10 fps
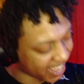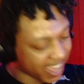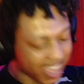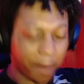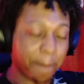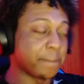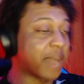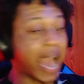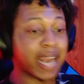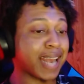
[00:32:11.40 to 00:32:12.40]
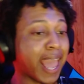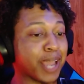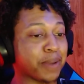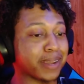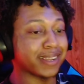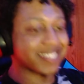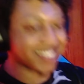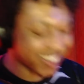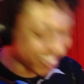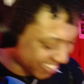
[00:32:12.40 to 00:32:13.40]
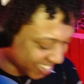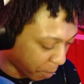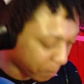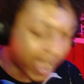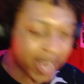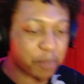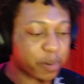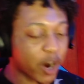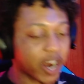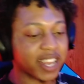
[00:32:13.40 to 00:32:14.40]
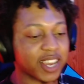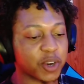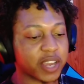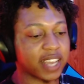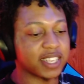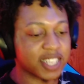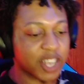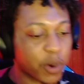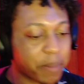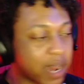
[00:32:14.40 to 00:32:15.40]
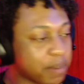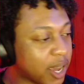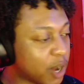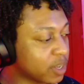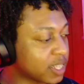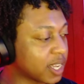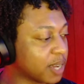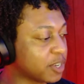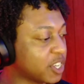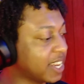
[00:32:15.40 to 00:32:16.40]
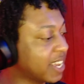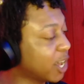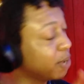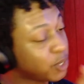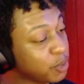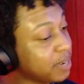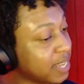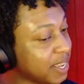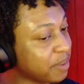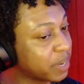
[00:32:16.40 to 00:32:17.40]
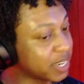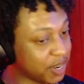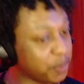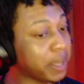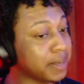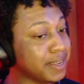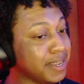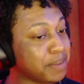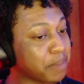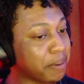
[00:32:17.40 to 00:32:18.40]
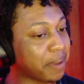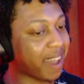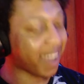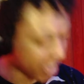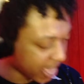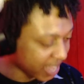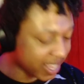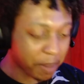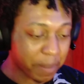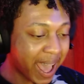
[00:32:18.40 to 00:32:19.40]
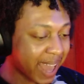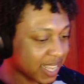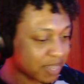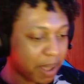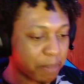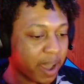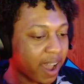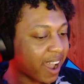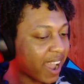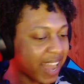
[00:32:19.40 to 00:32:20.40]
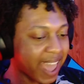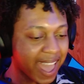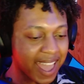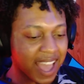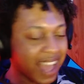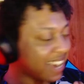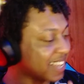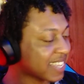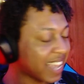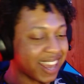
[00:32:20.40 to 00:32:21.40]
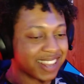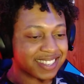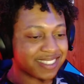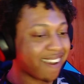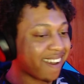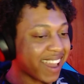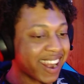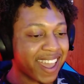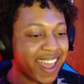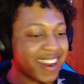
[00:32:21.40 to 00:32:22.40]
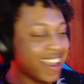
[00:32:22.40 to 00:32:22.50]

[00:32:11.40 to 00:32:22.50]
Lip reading: Body language. Body party. Okay, Sierra might have been on to something. She didn't go too deep, but she went deep. Okay, your body's my party. Let's get it started.